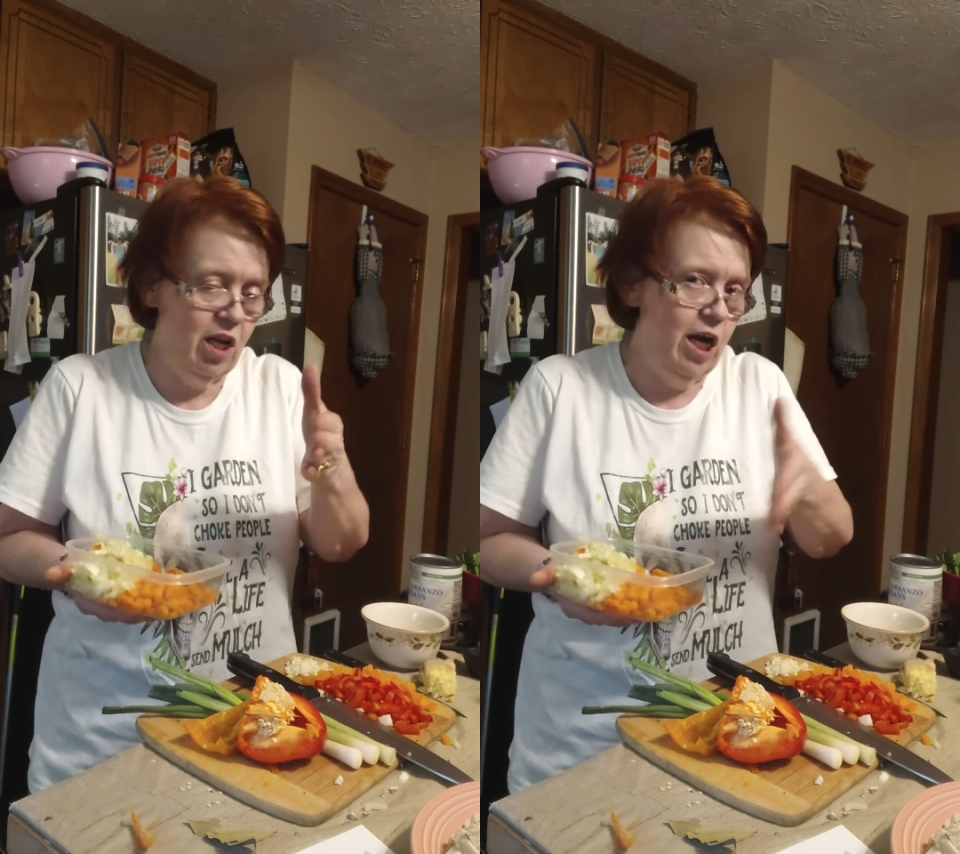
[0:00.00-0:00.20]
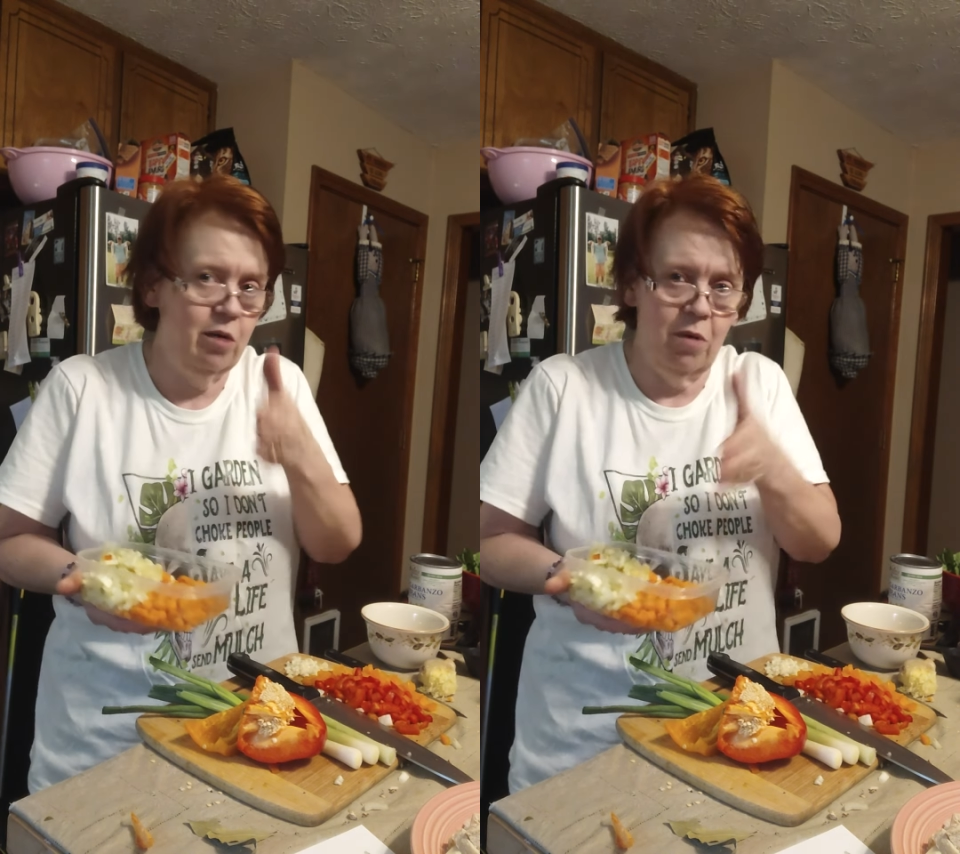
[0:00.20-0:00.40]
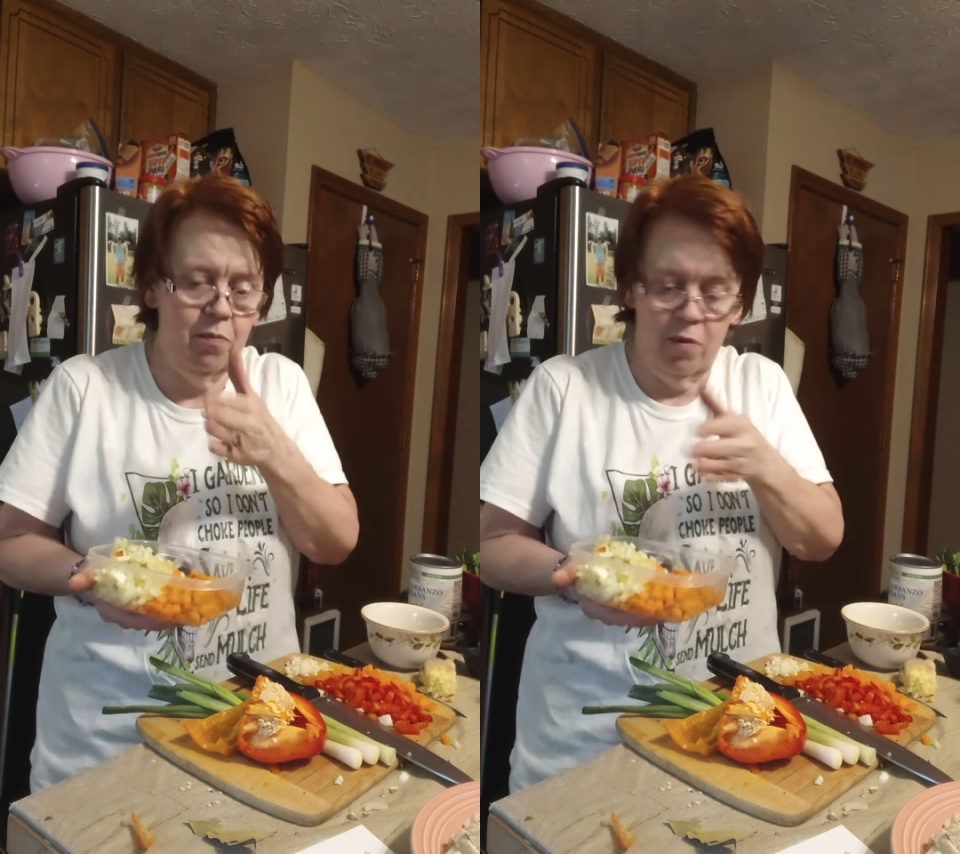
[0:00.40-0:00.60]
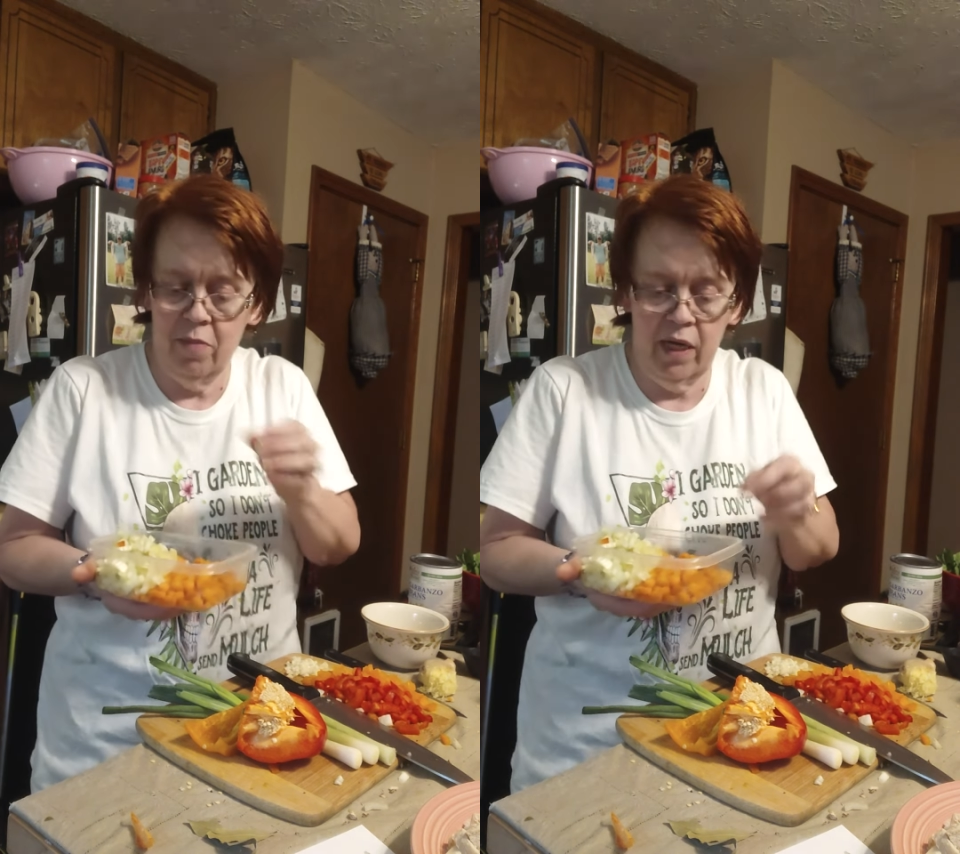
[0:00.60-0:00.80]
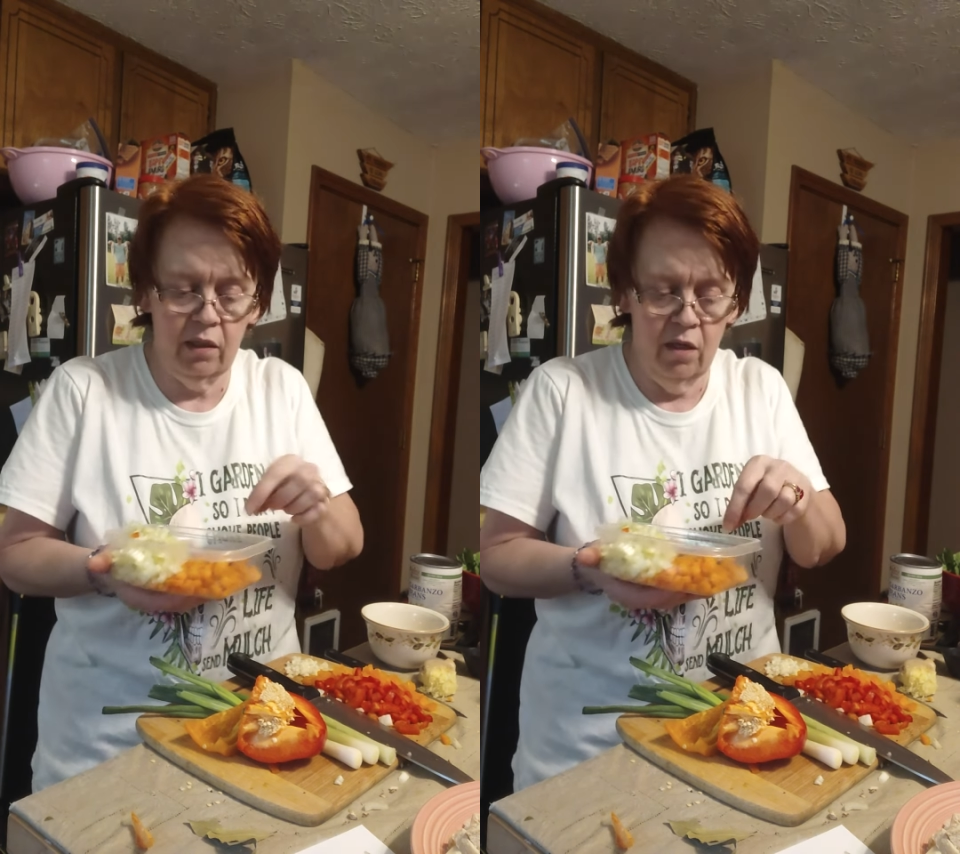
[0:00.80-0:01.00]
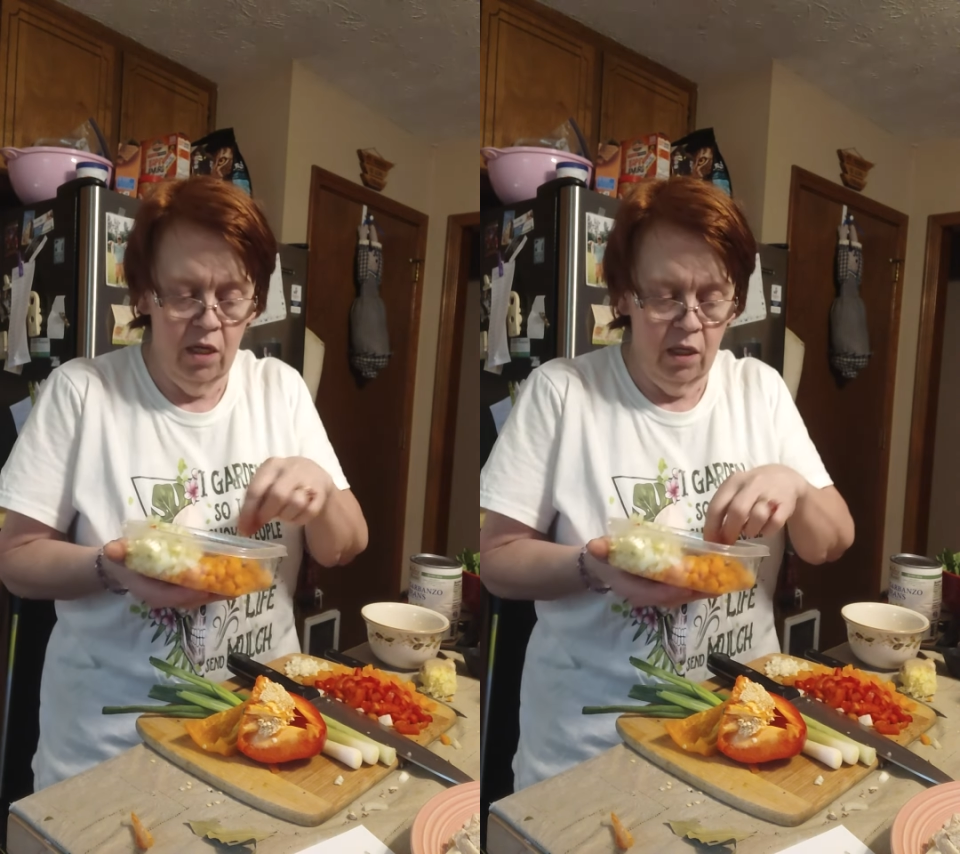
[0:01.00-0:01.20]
line them up and make